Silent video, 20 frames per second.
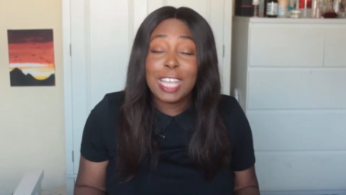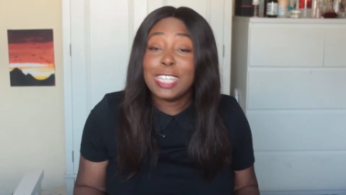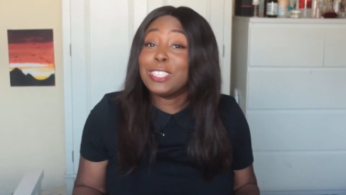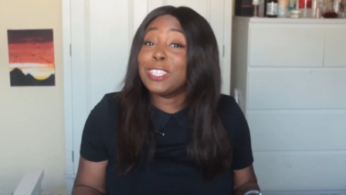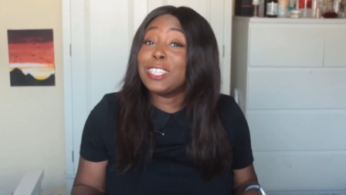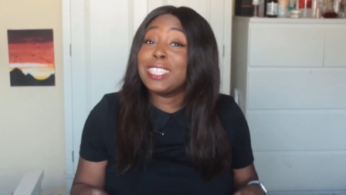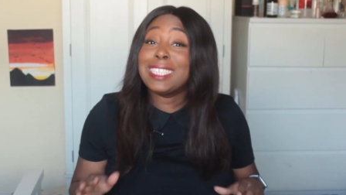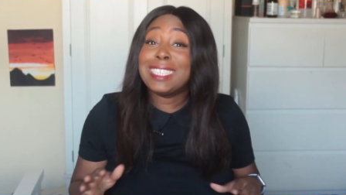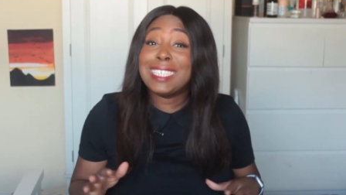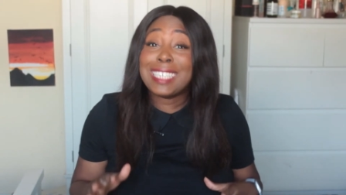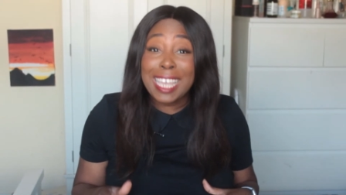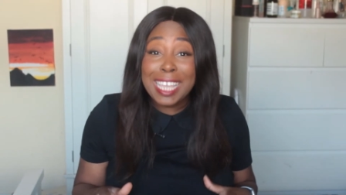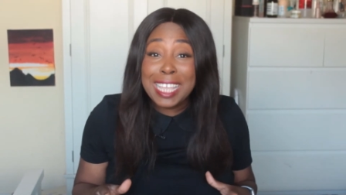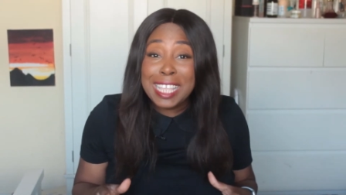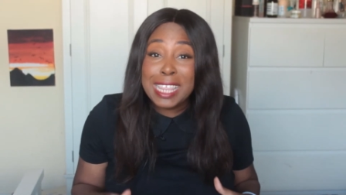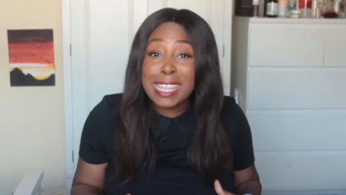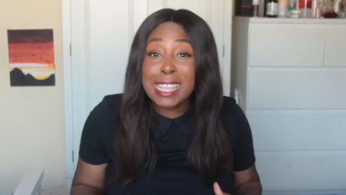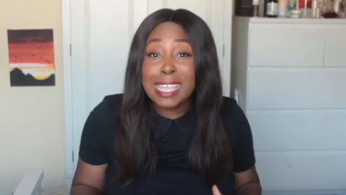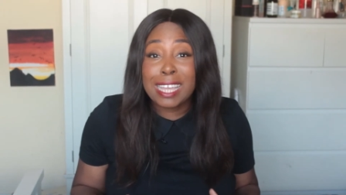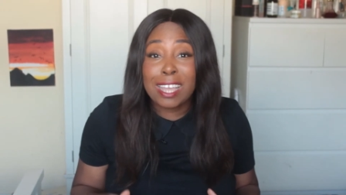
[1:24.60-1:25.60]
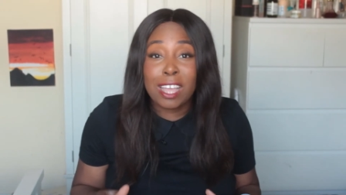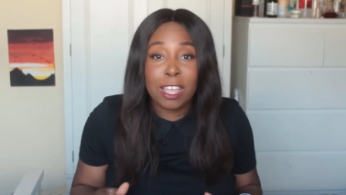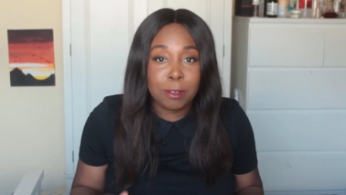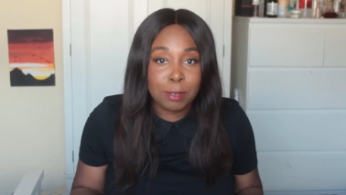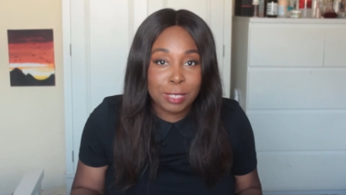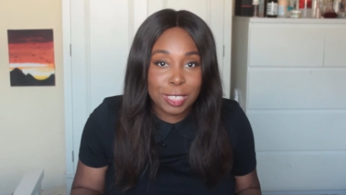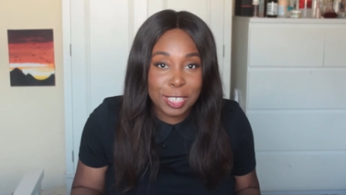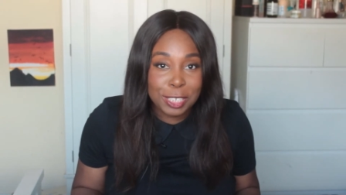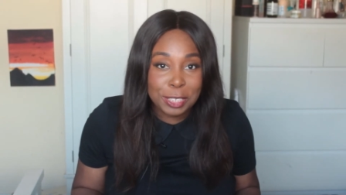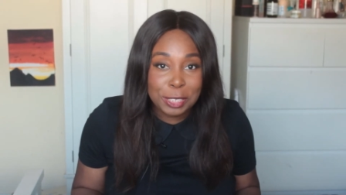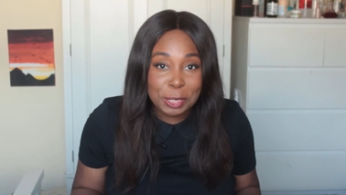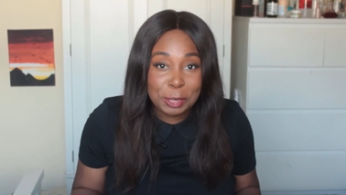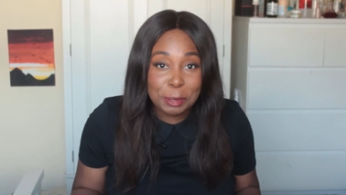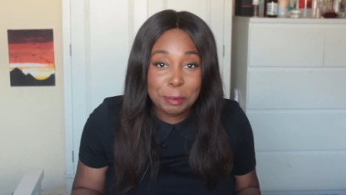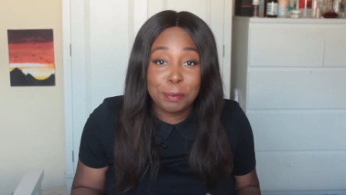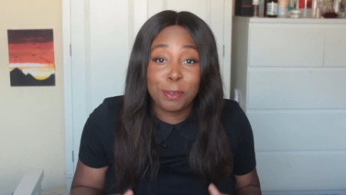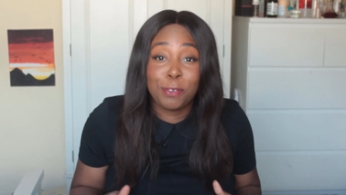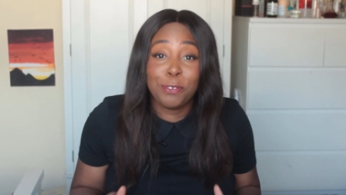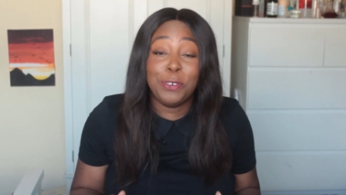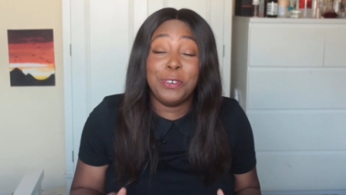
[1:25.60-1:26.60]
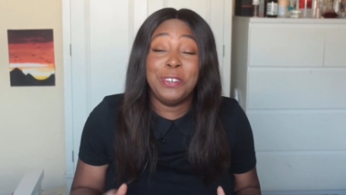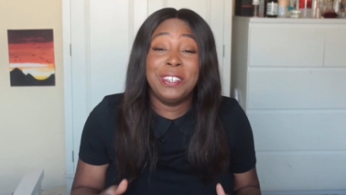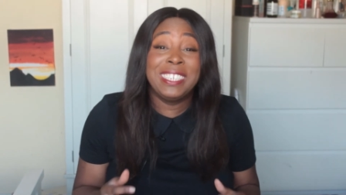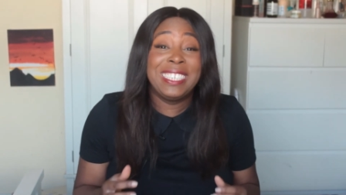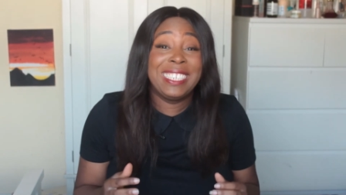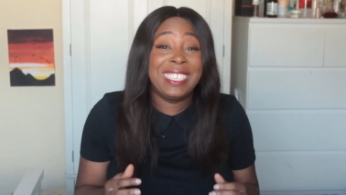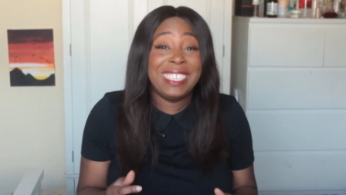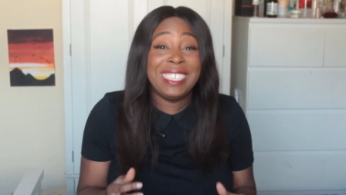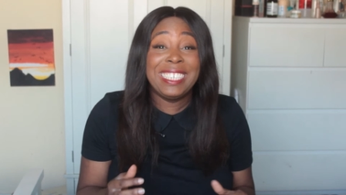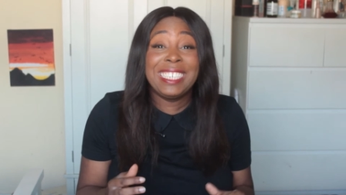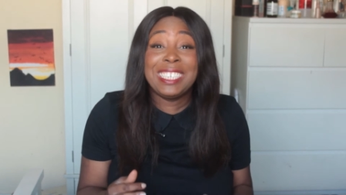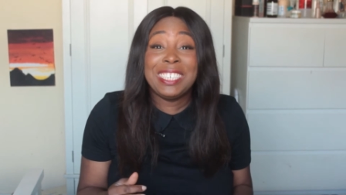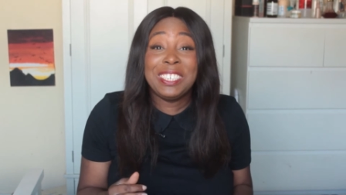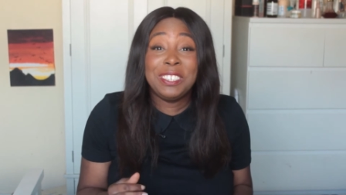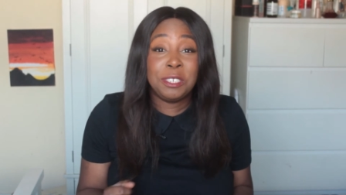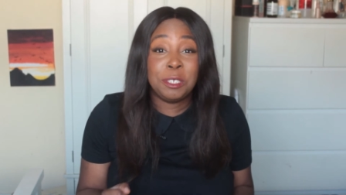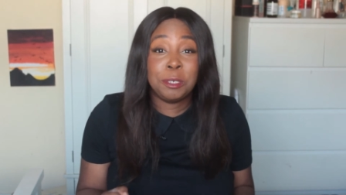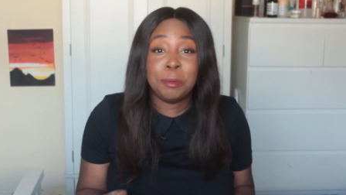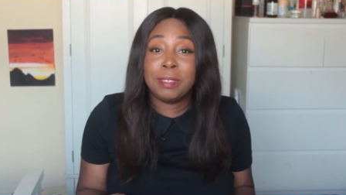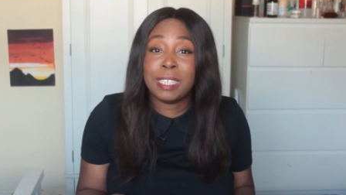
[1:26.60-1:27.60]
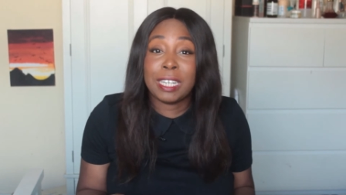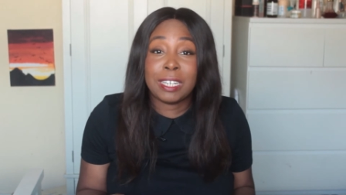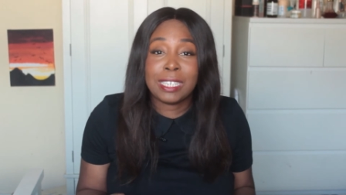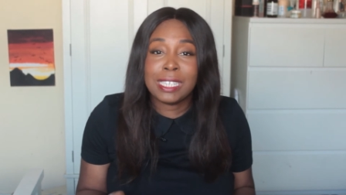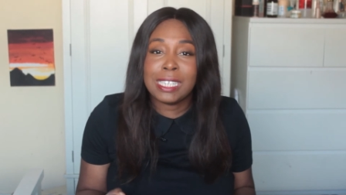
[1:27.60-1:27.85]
So the second thing I wish I knew before starting a YouTube channel